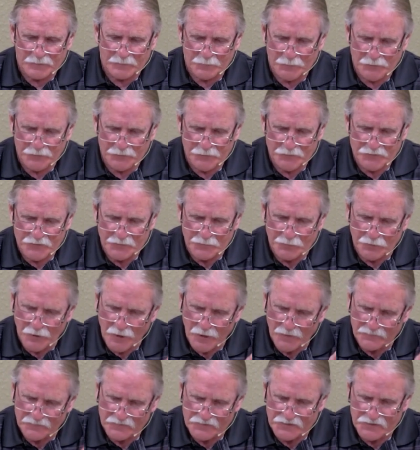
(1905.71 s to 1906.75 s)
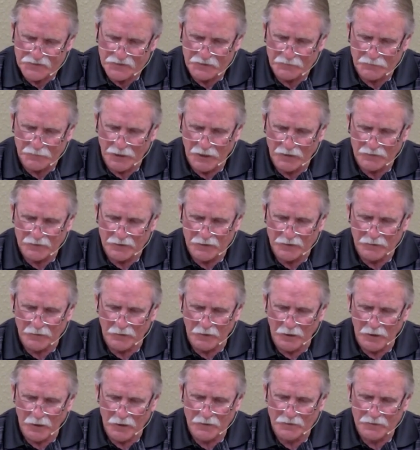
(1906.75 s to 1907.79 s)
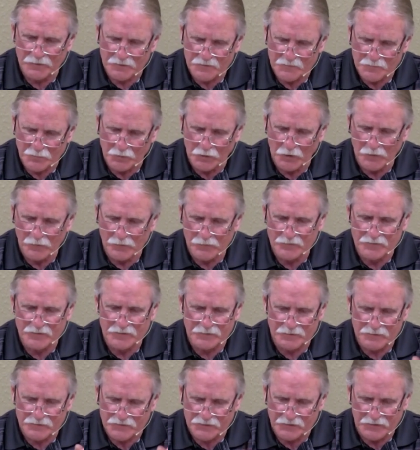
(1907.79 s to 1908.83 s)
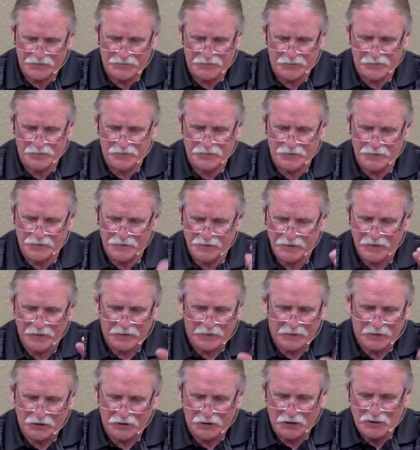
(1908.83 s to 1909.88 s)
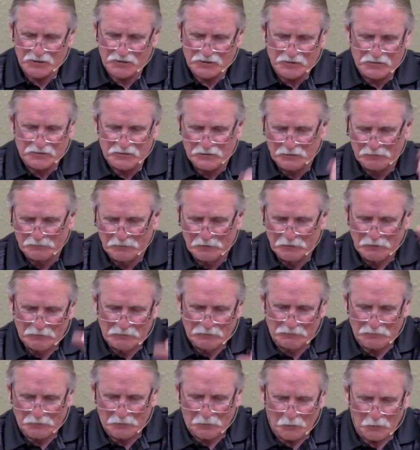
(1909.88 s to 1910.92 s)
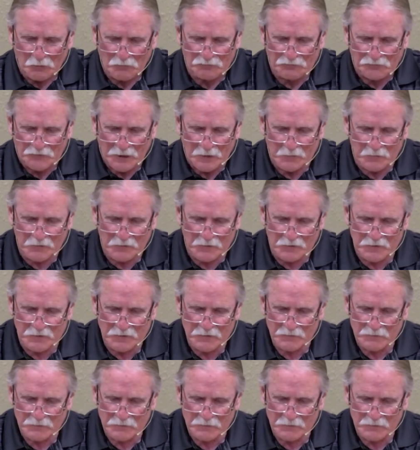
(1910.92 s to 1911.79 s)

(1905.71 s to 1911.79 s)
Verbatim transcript: But there's a prophecy about Elah and his brothers and his sisters and his cousins and their whole family.